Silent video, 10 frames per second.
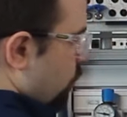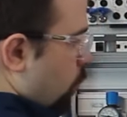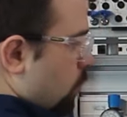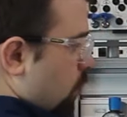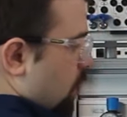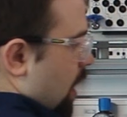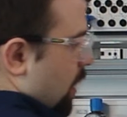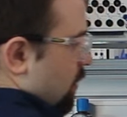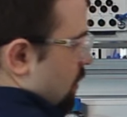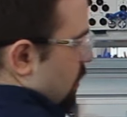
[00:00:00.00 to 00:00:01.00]
4 will
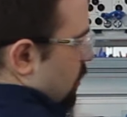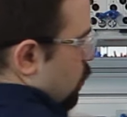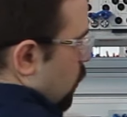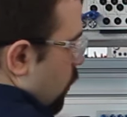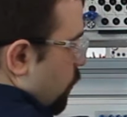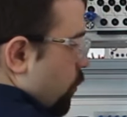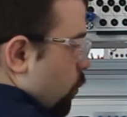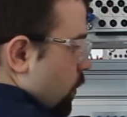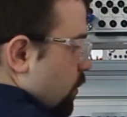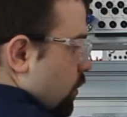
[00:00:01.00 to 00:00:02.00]
connect, and this will go
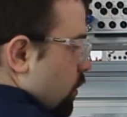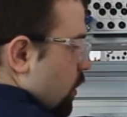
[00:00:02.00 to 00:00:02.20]
forward.